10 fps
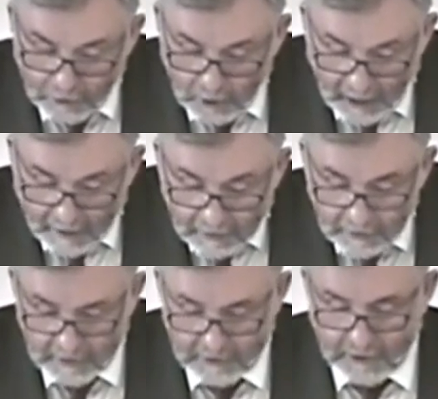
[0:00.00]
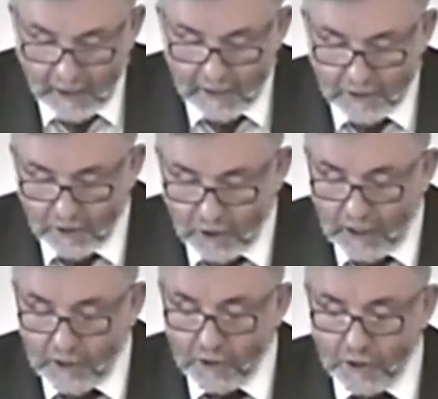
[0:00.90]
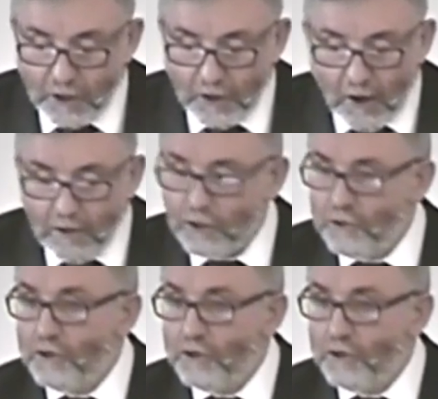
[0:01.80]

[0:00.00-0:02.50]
11, it says that Jesus denounced